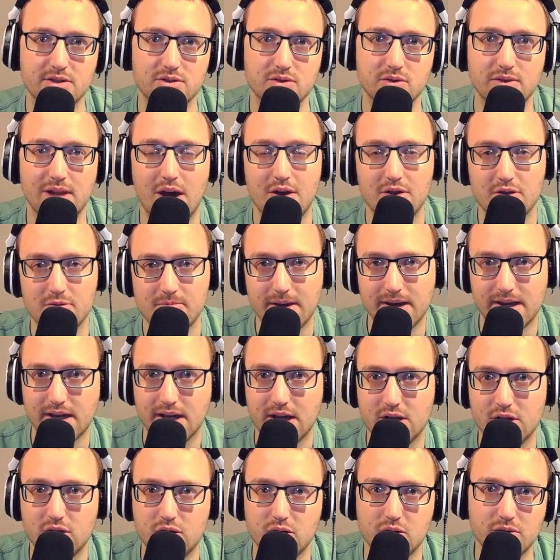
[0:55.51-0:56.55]
So now they're making
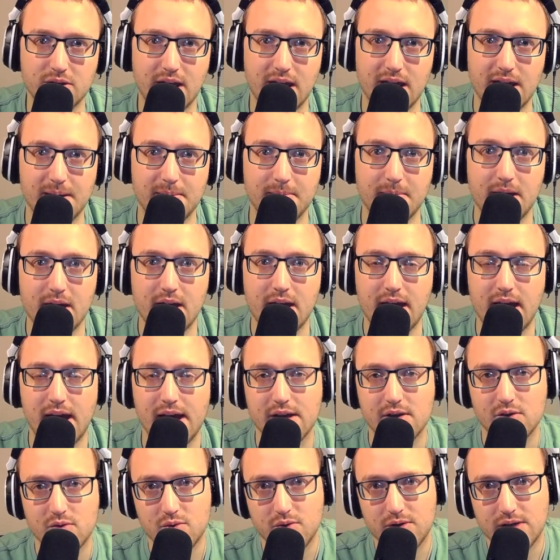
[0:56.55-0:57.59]
a new game
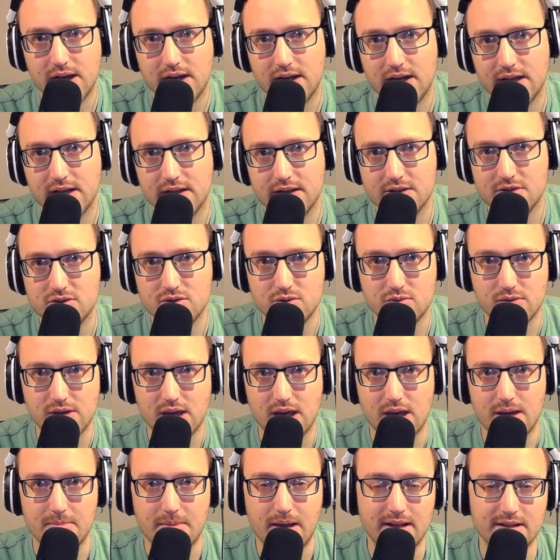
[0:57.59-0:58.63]
and creating this new
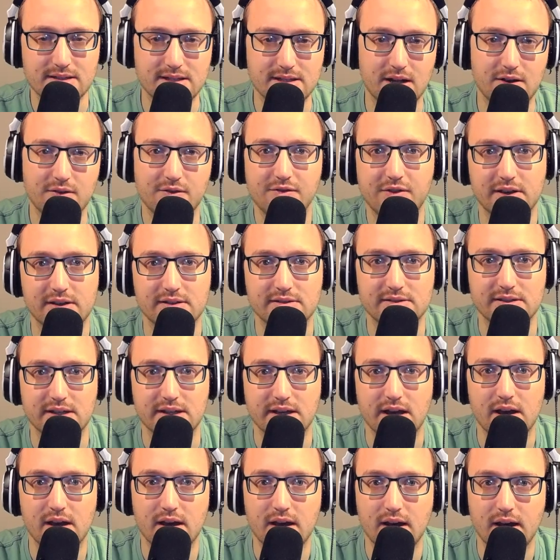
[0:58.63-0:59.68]
game instead of
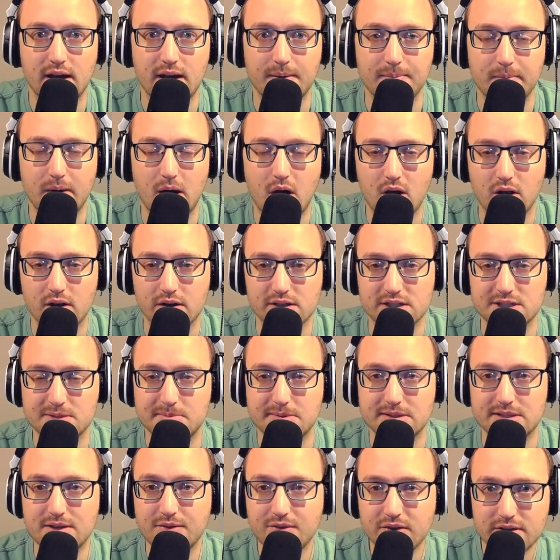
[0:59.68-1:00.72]
fixing um, Ark
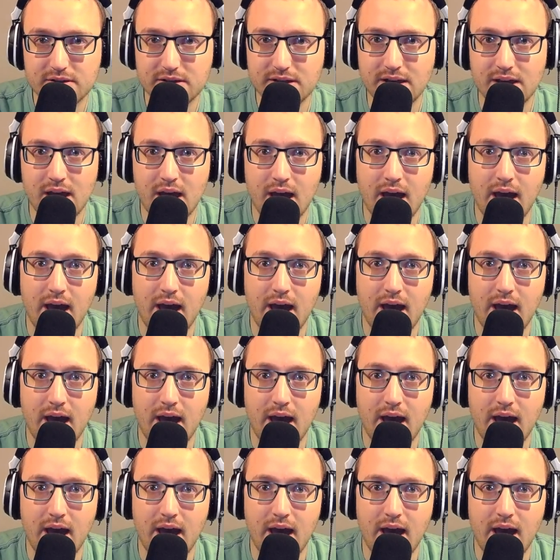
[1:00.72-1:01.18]
specifically.